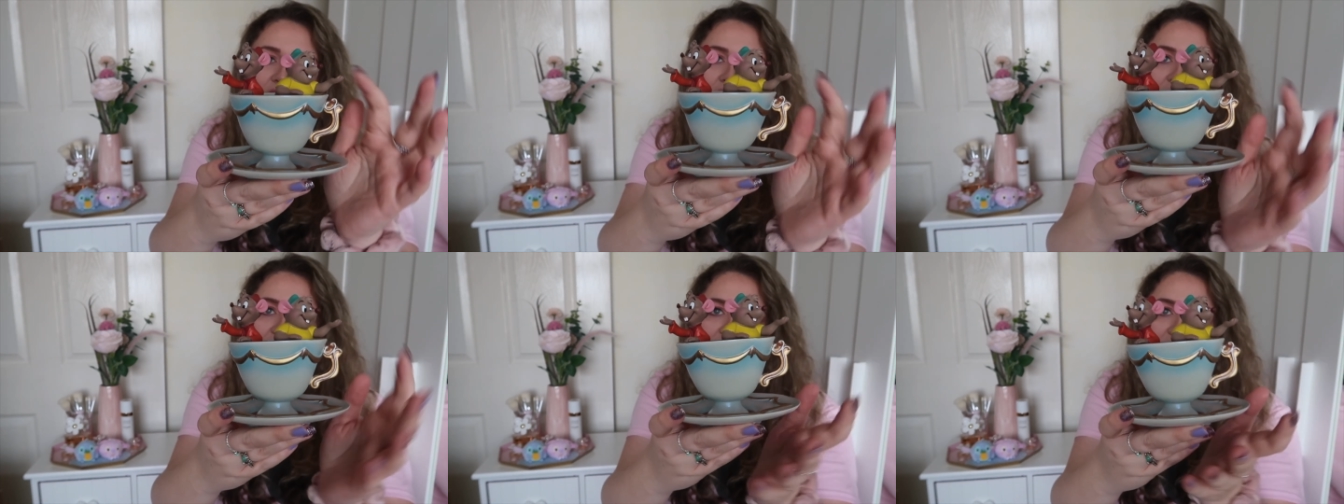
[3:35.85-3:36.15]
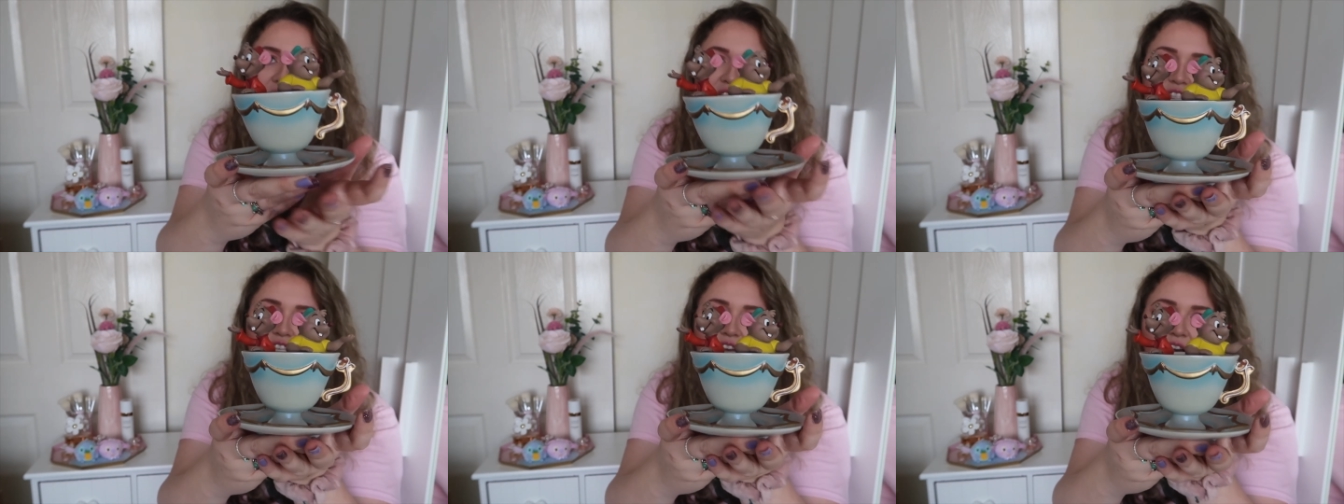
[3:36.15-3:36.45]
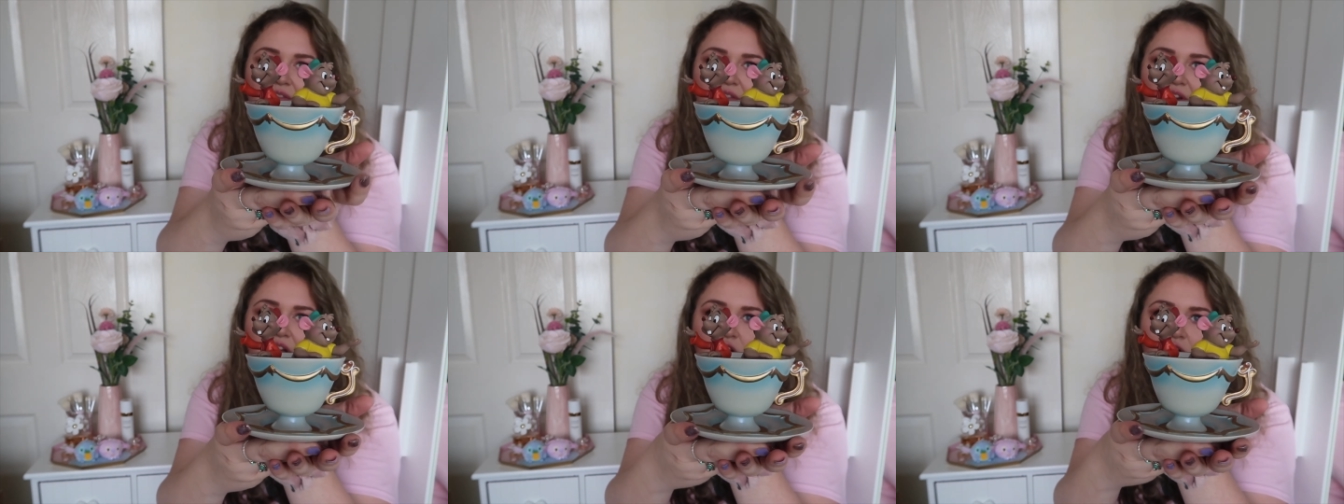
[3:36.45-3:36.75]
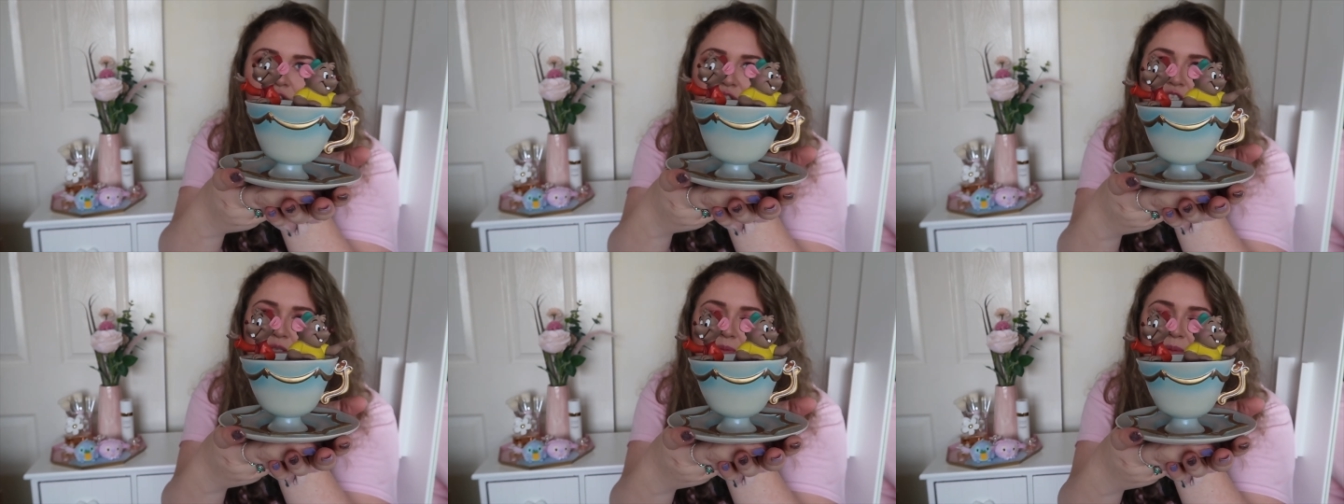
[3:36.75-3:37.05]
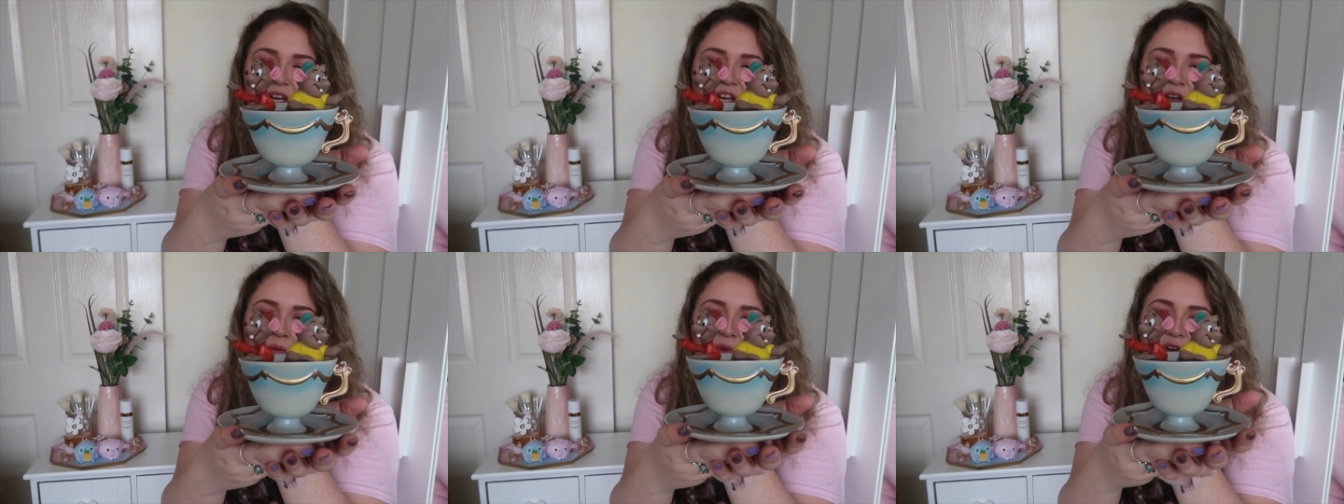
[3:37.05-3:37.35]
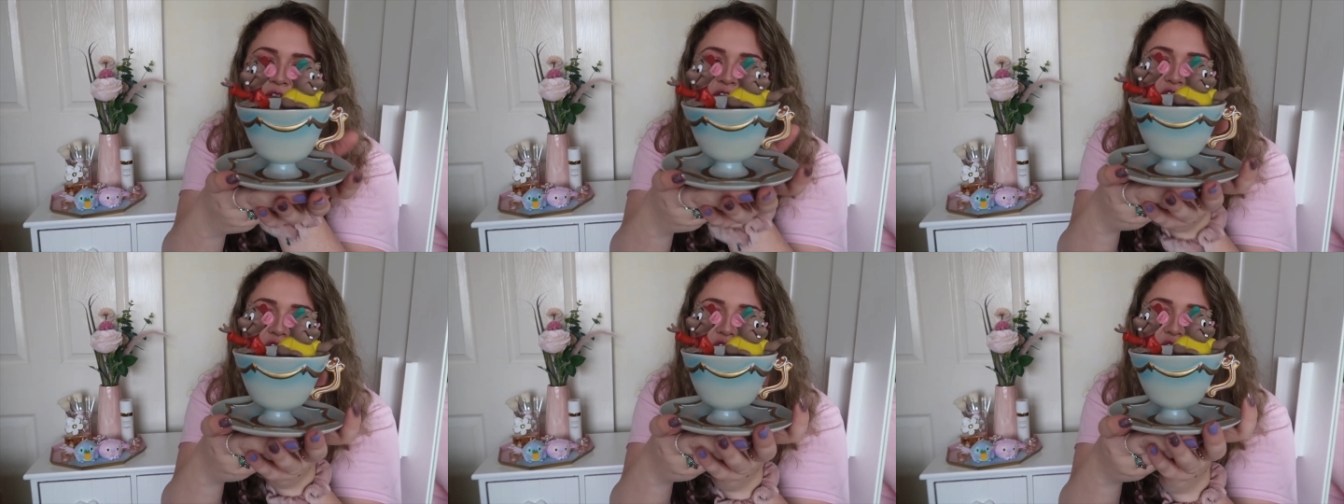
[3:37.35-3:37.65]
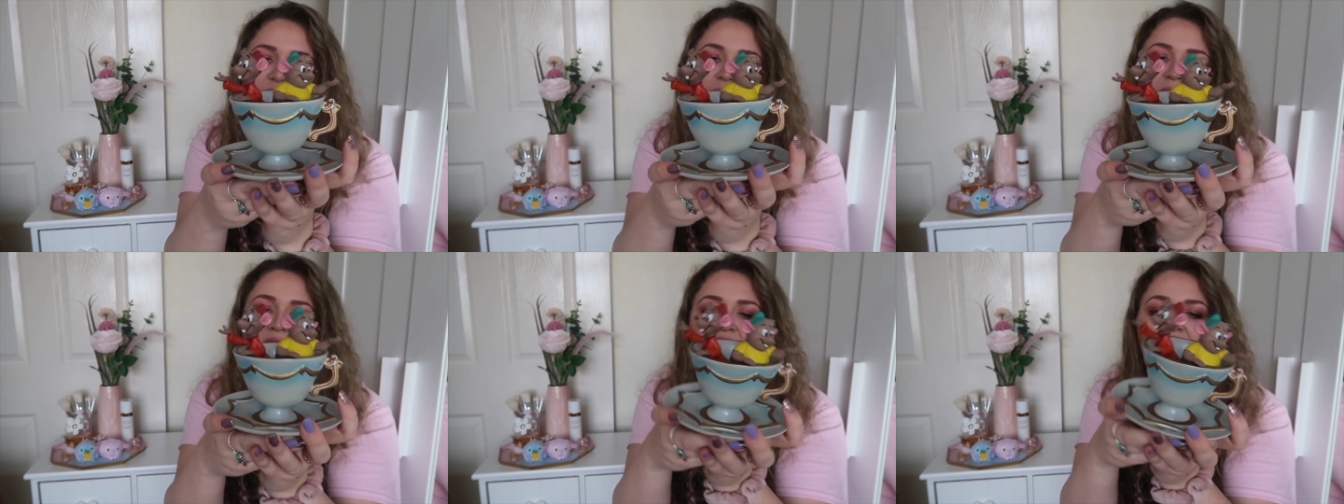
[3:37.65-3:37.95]
on it and just have it on display in my
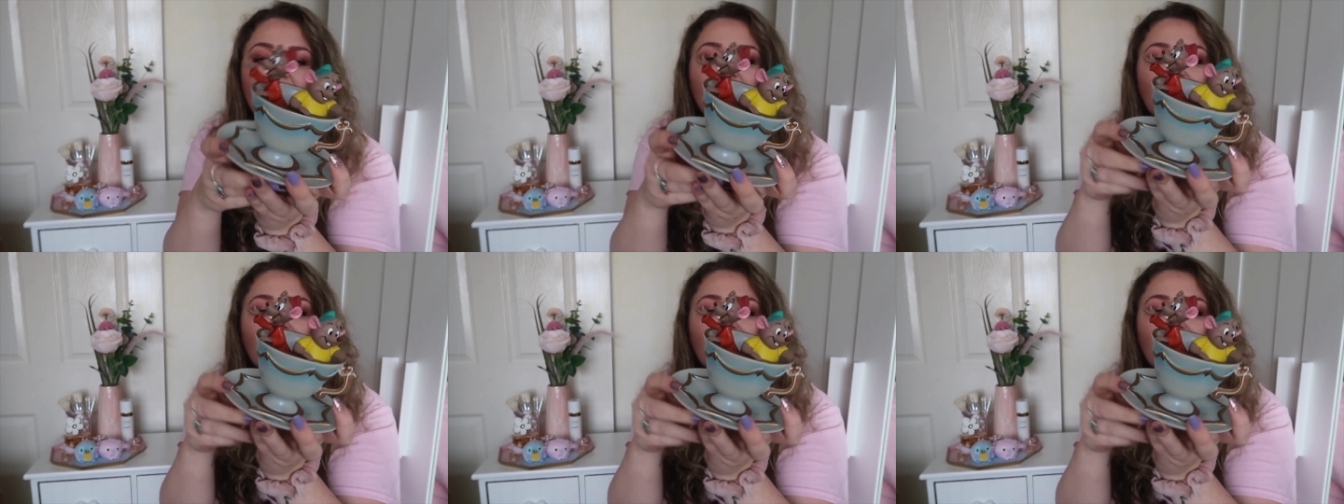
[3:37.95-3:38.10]
room.